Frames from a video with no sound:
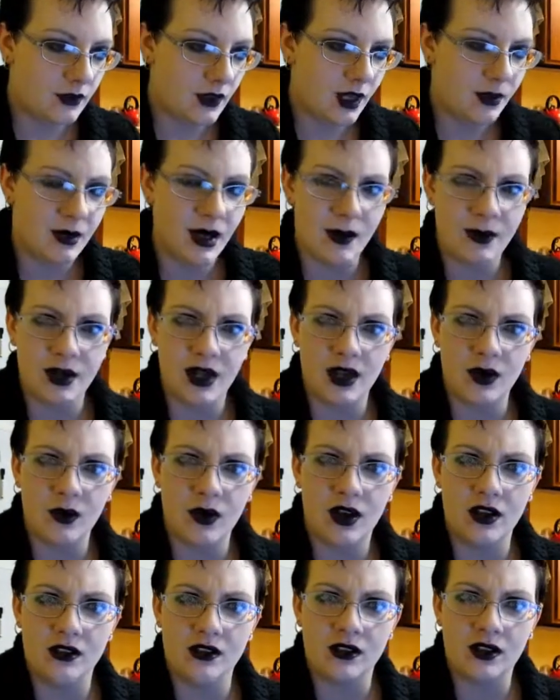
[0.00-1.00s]
maybe I
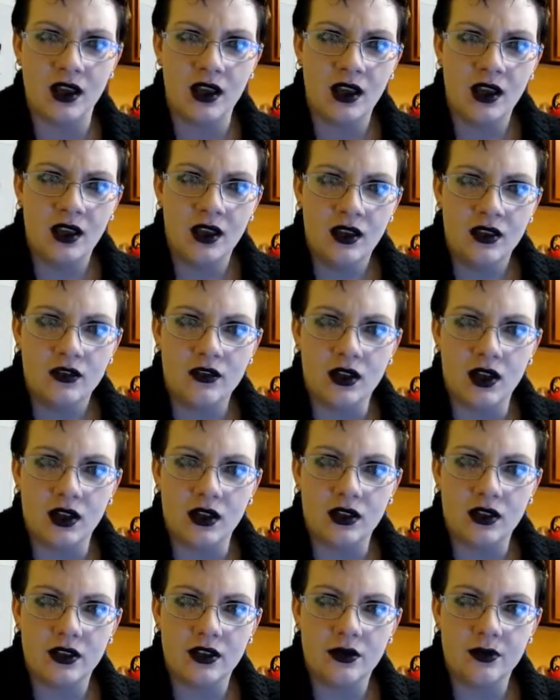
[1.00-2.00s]
was
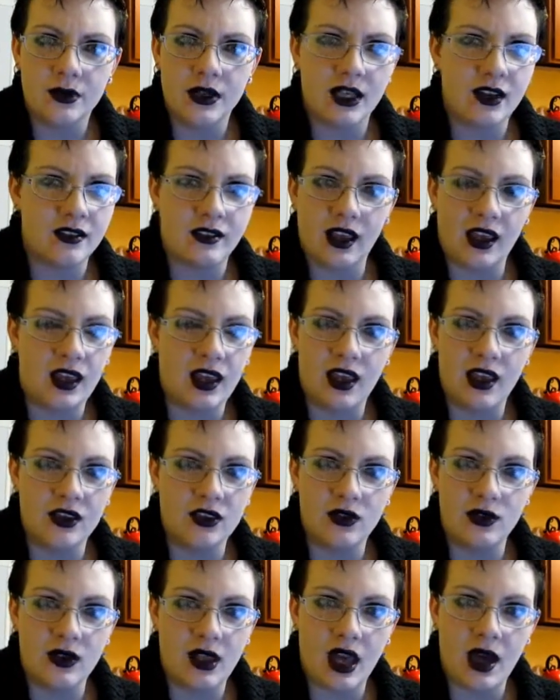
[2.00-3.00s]
drunk because I can't
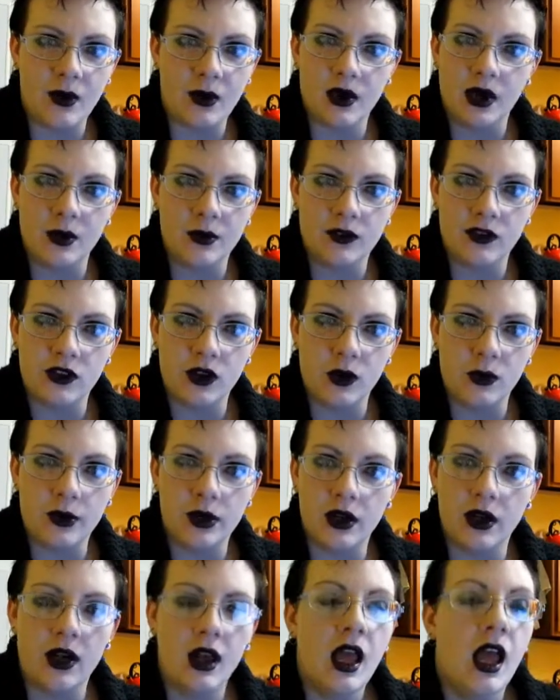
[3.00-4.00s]
do that when I'm
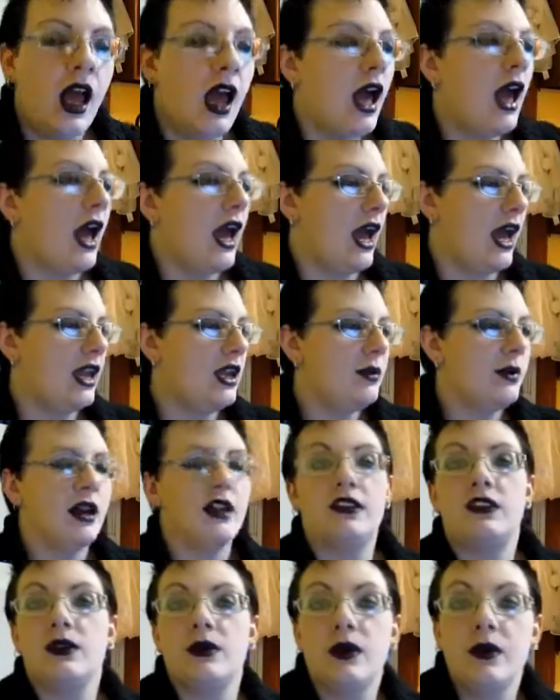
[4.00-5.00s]
sober. Anyway,
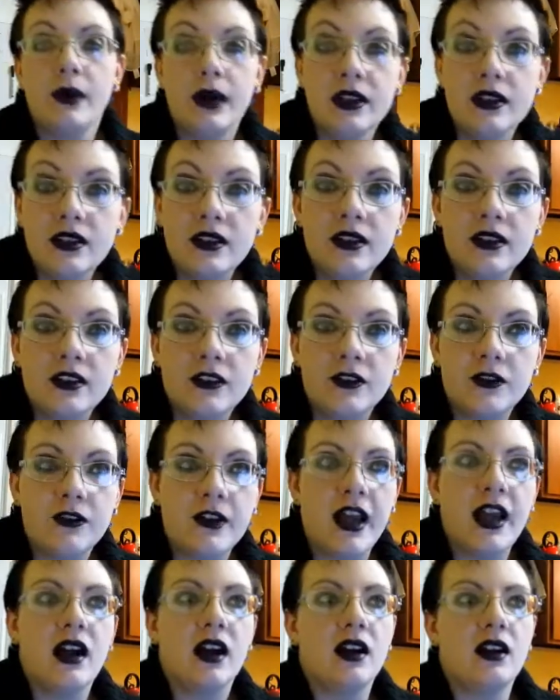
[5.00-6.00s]
so we went to this
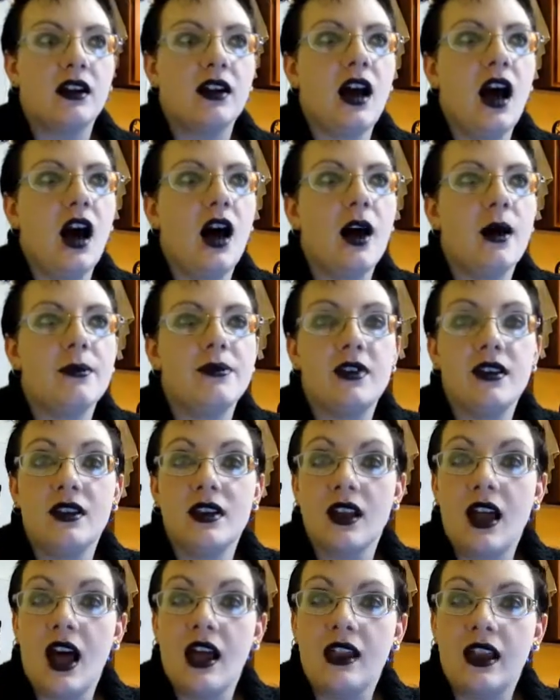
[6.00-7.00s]
fair, to the
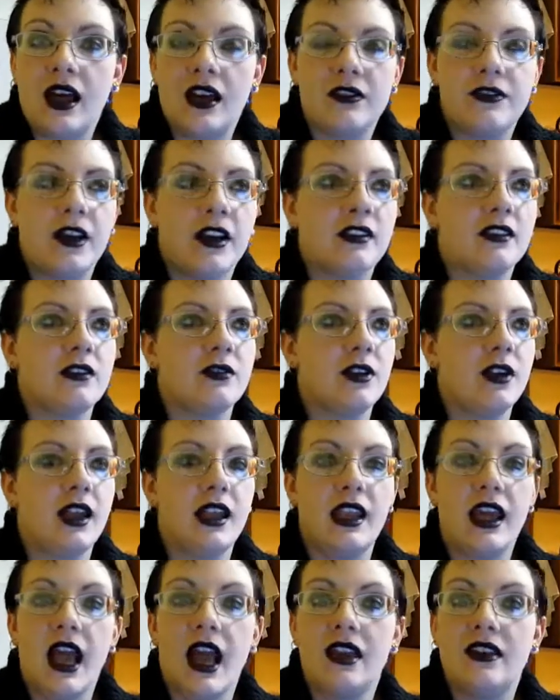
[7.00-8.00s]
Lilac Festival, and
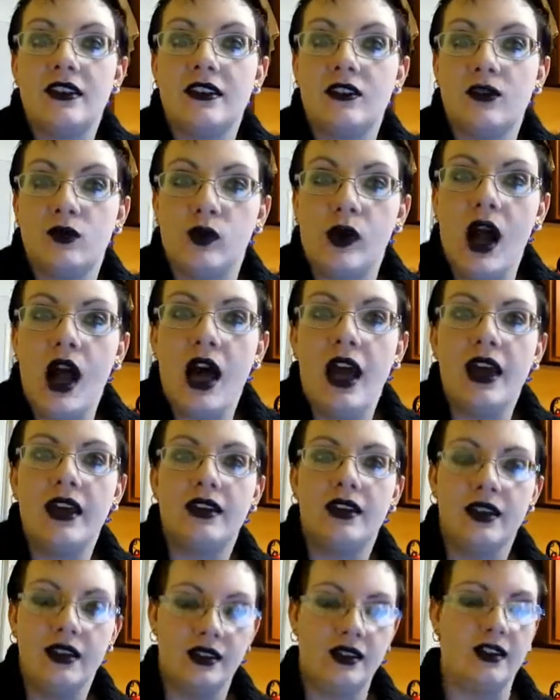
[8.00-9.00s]
they had this ride
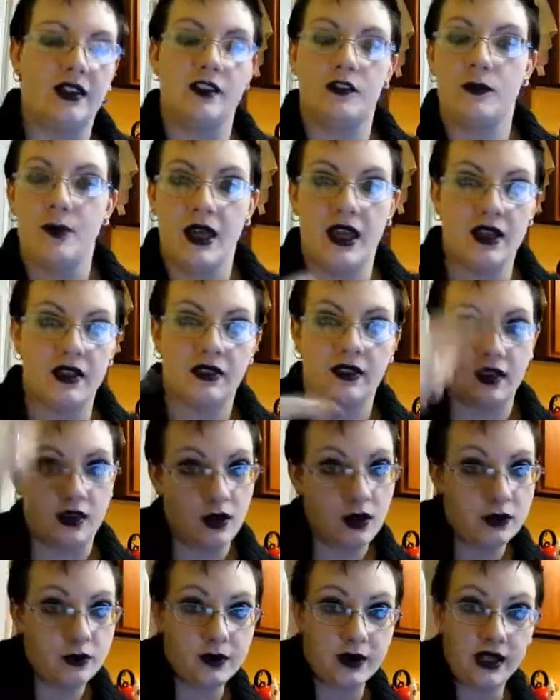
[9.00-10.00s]
that spins and
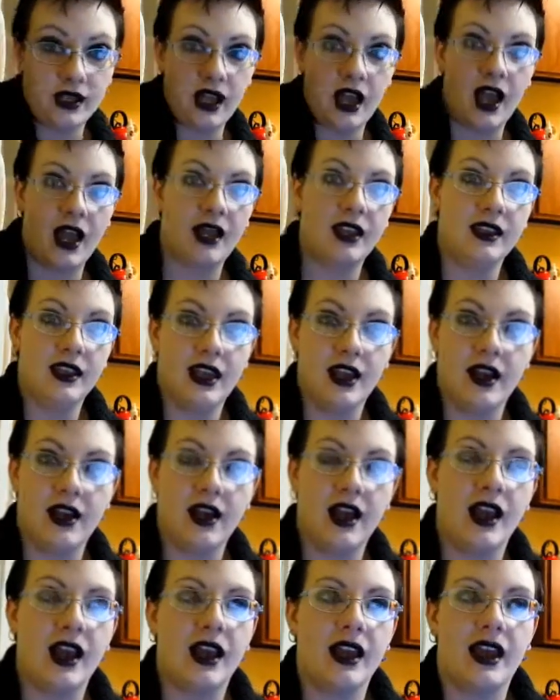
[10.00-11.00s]
goes really high in the air,
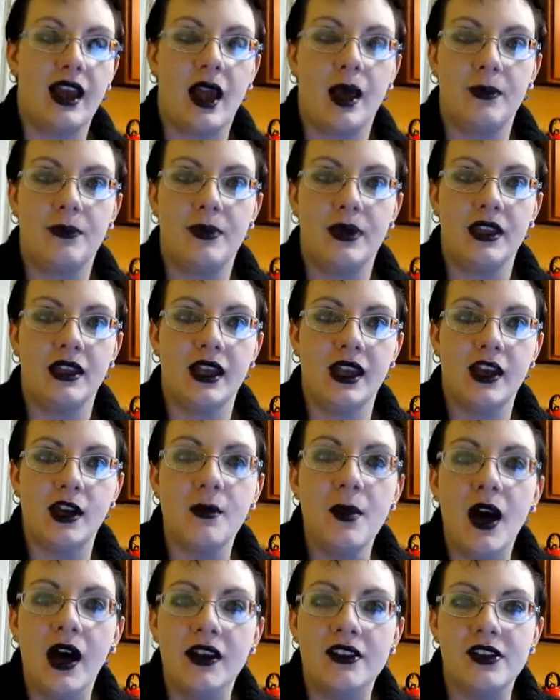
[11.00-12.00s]
and I kept being like, come
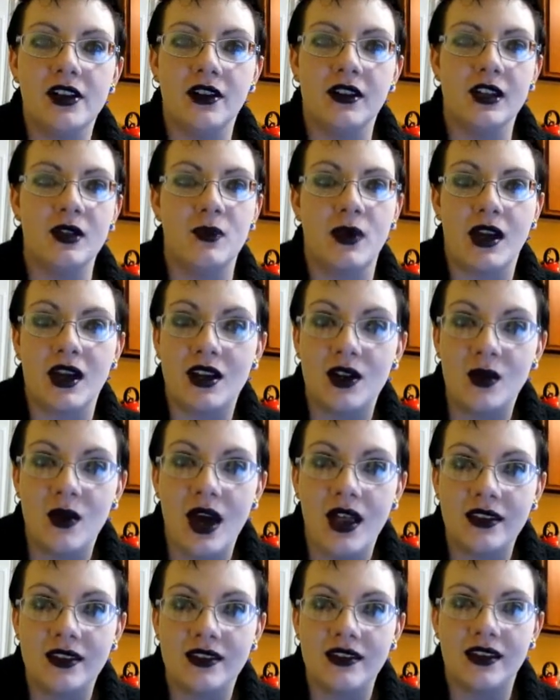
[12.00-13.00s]
on, darling, we gotta go
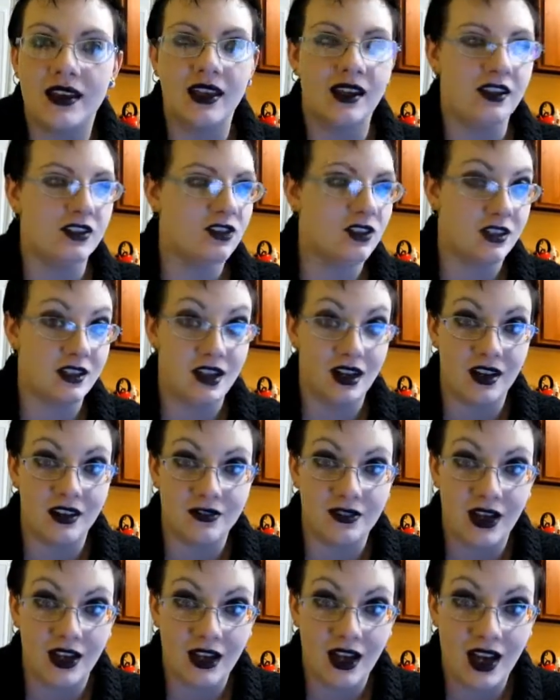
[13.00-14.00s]
on this thing, because she's
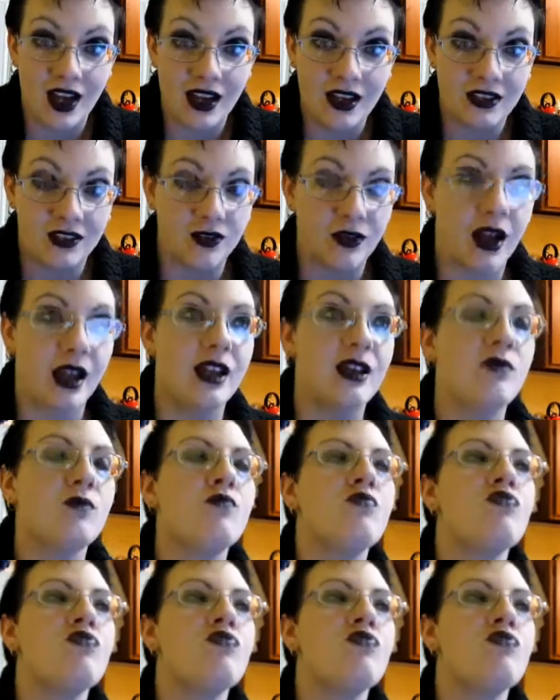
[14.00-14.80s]
terrified of heights, right?